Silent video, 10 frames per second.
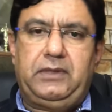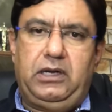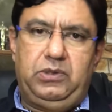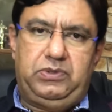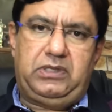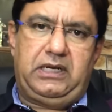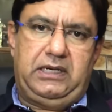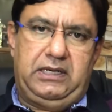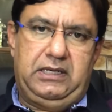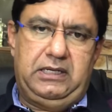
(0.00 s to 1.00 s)

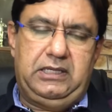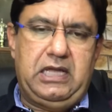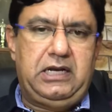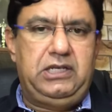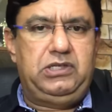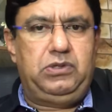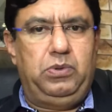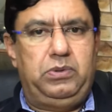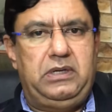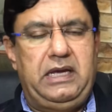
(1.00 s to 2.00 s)
outside, that is
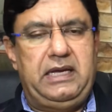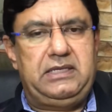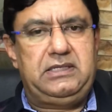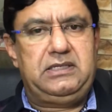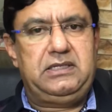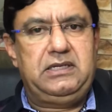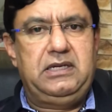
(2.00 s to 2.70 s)
known as